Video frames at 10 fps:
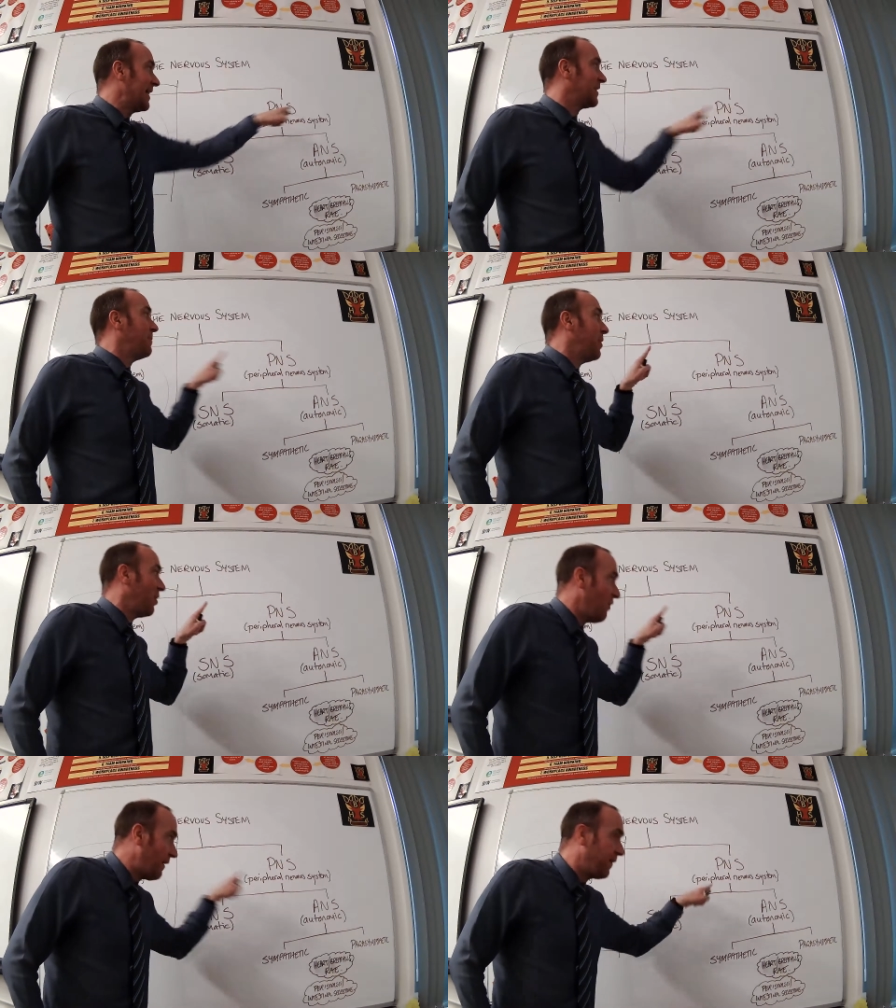the
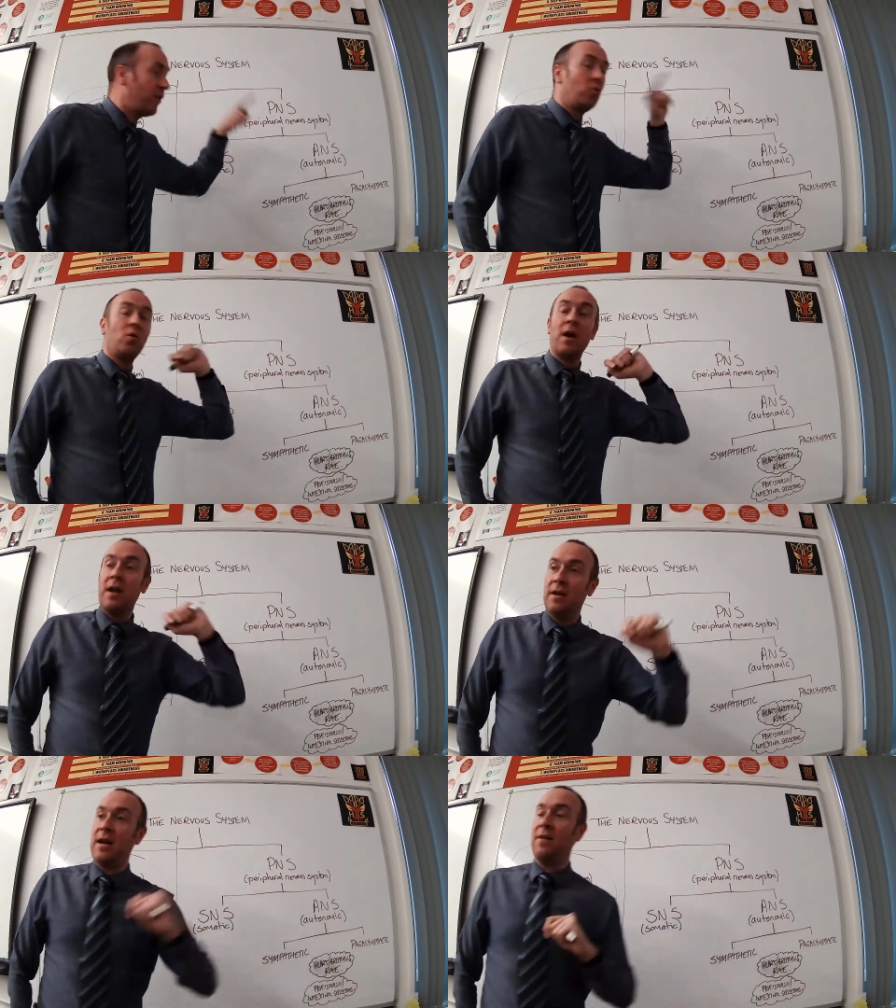peripheral
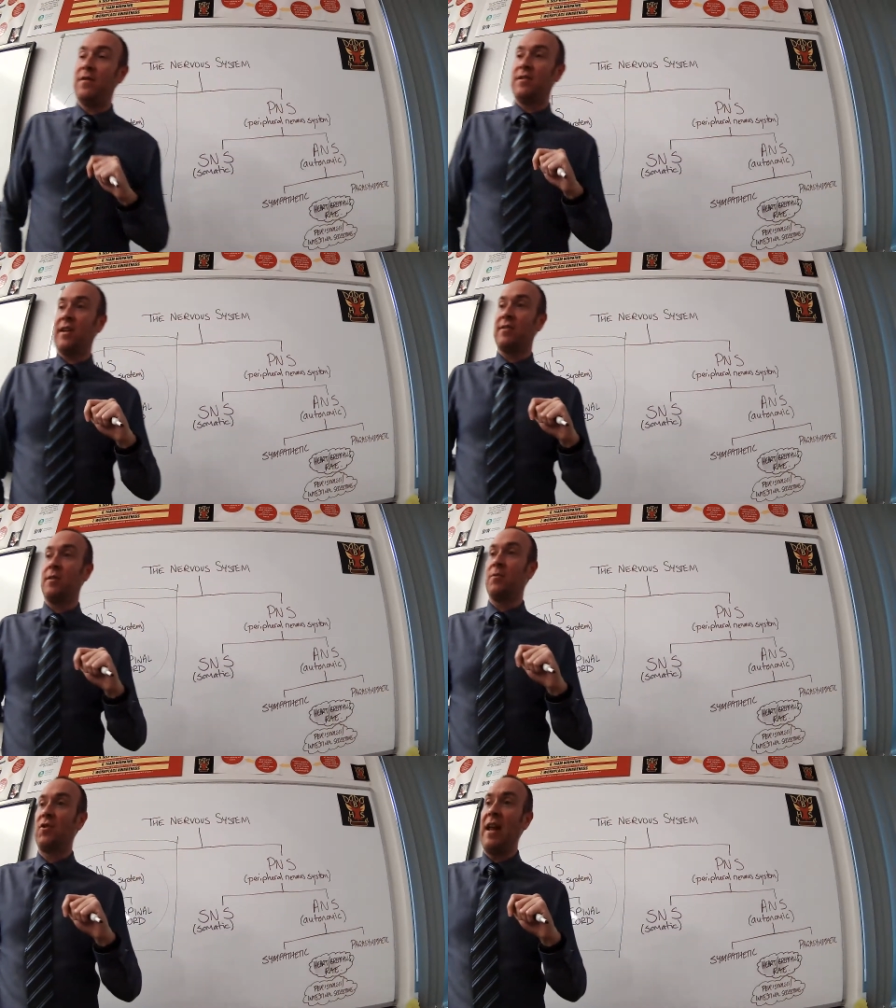nervous
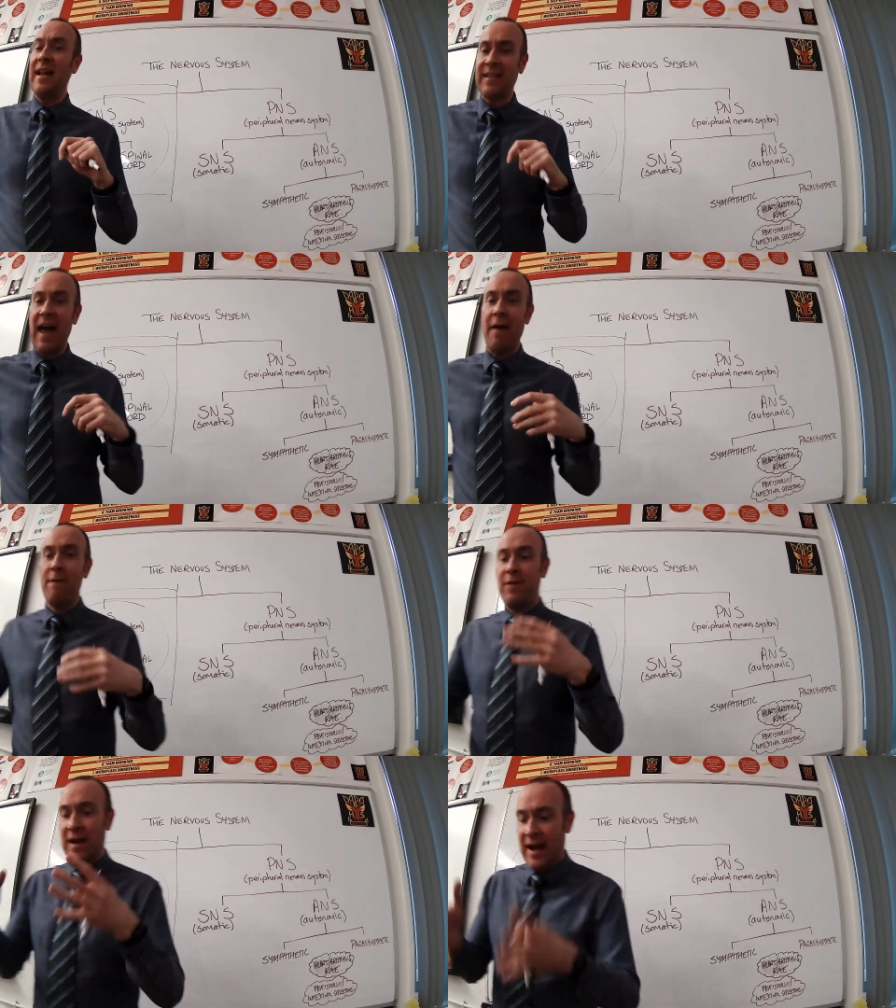system. So that's
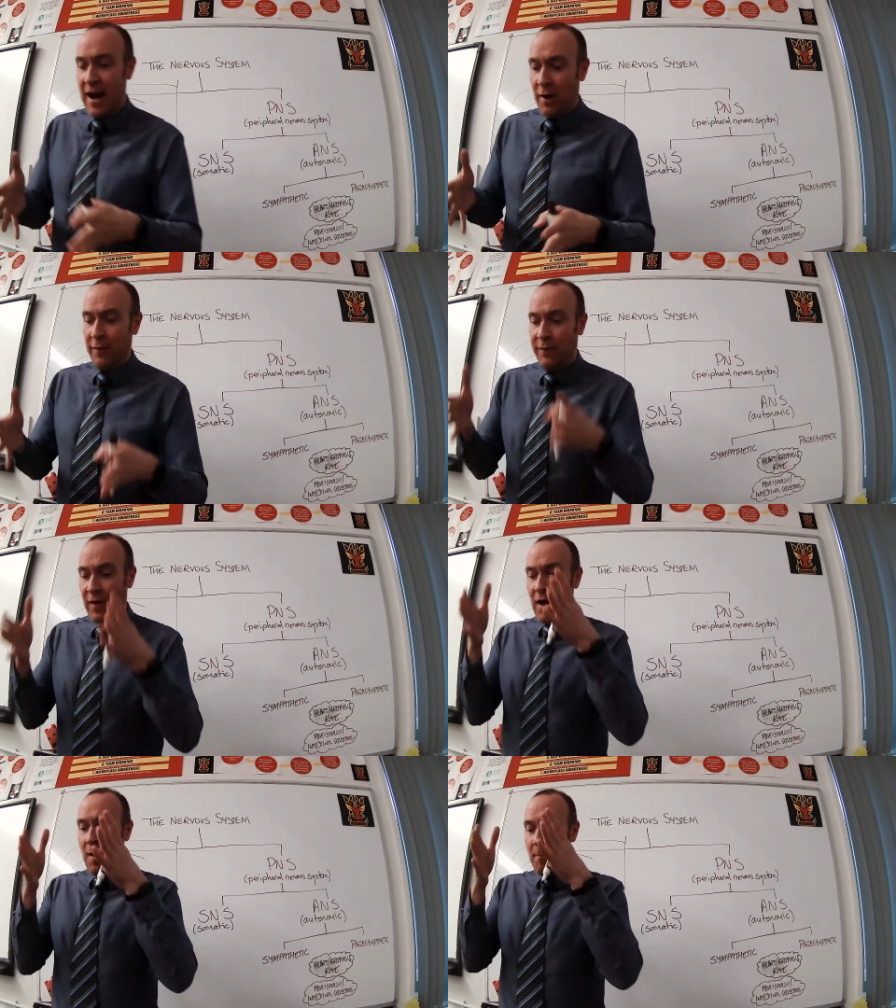every nerve
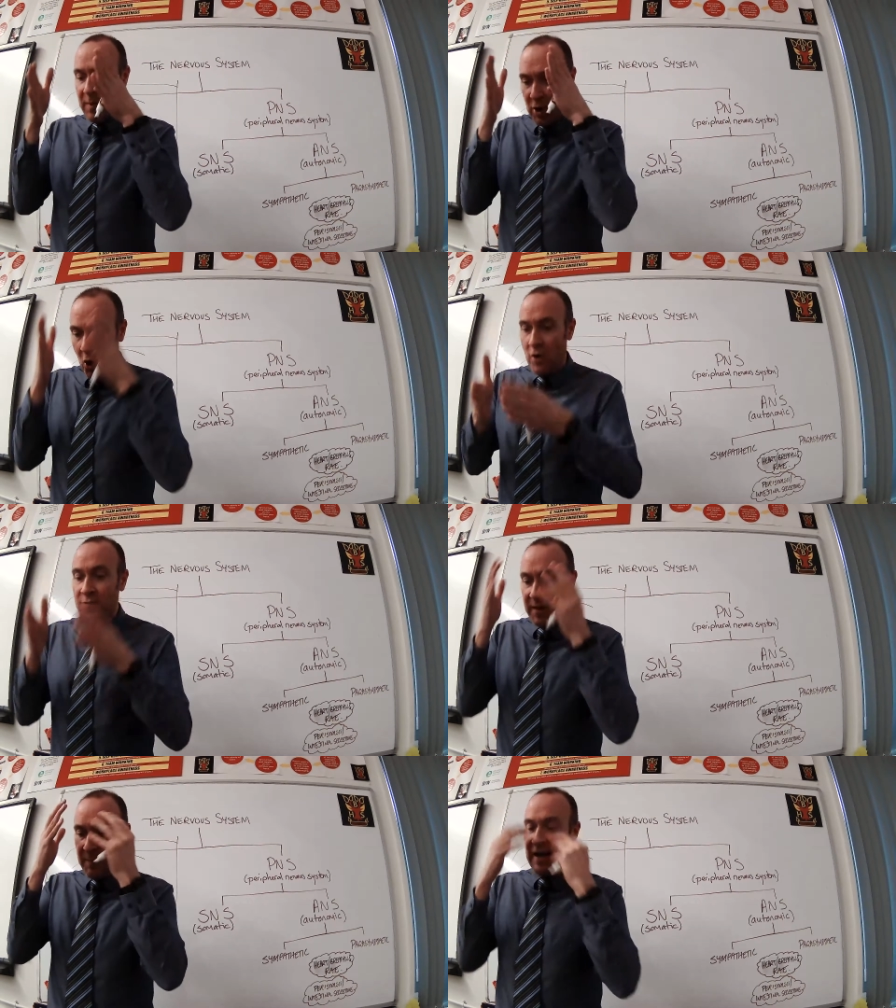
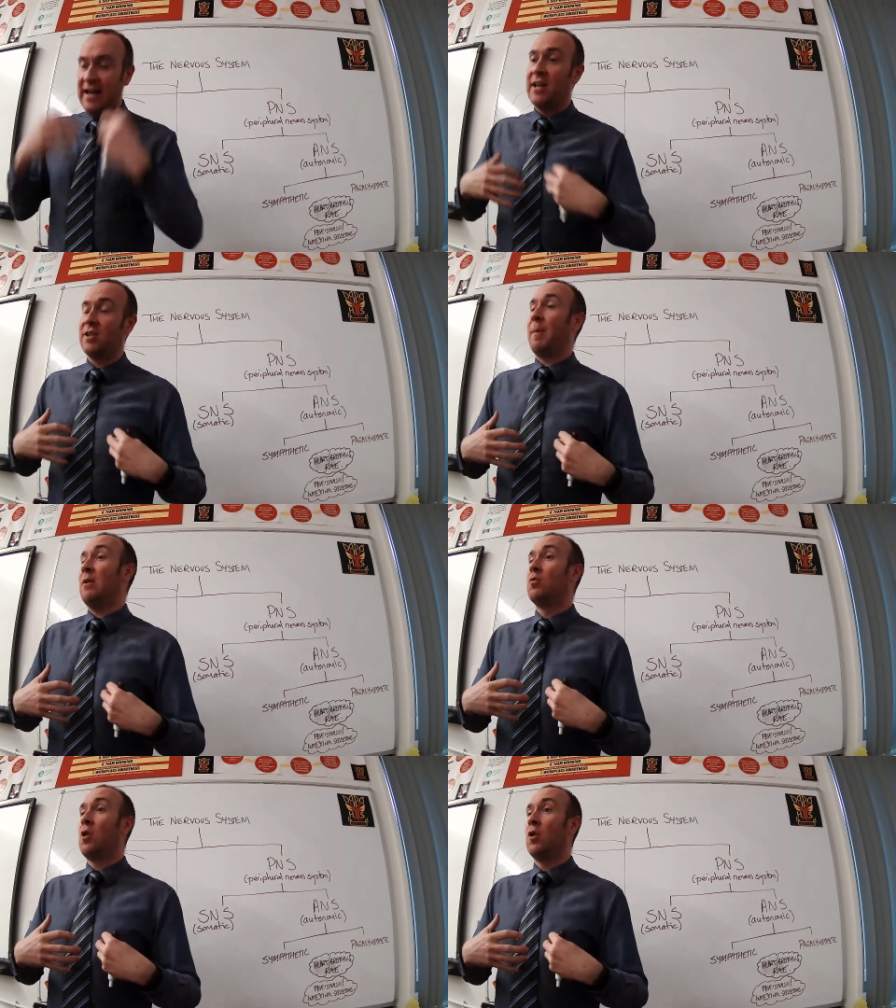beyond the brain and the
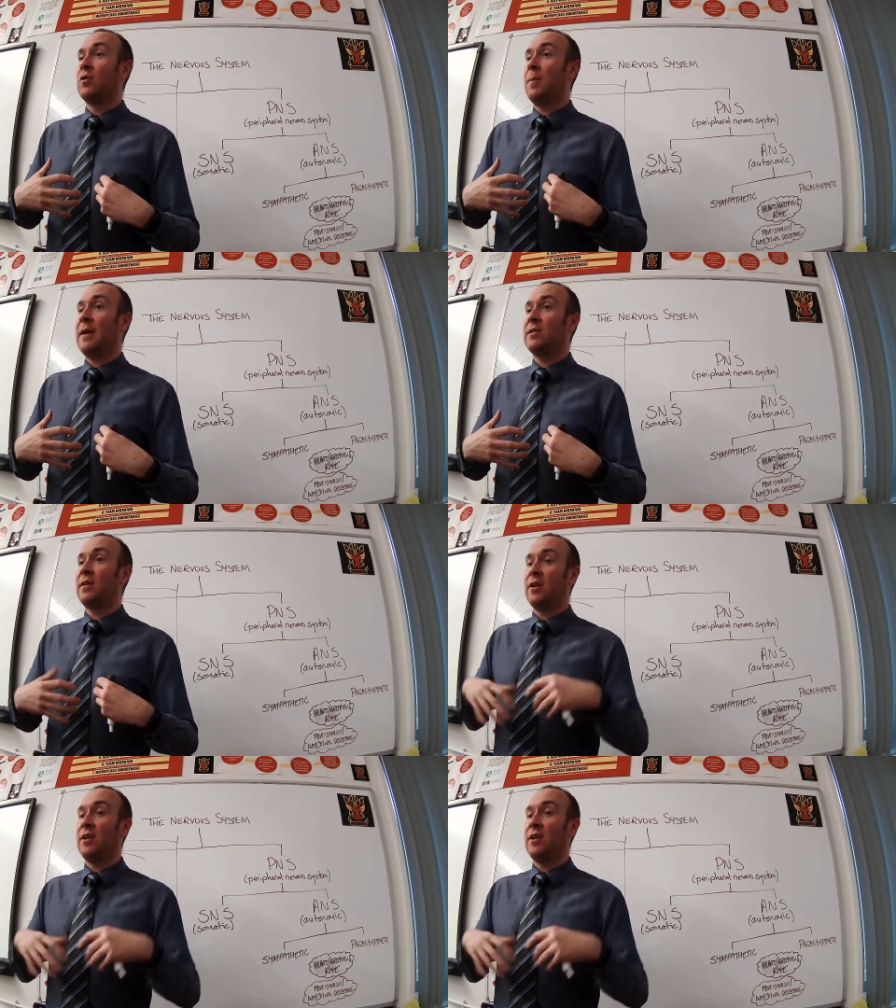spinal cord, basically.